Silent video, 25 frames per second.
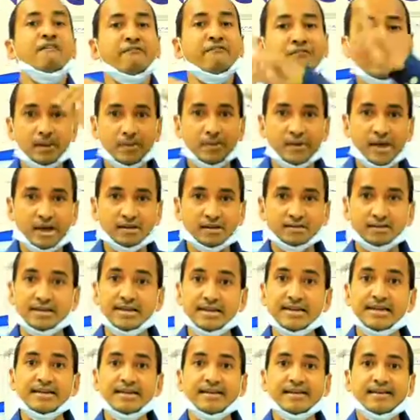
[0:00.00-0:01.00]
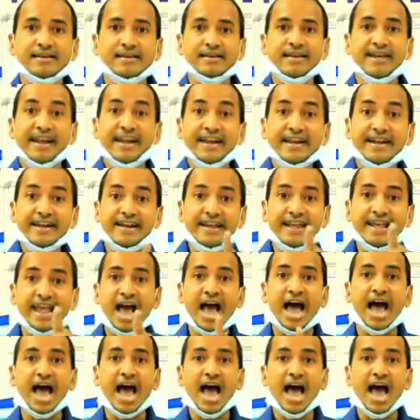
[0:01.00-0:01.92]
Previously, India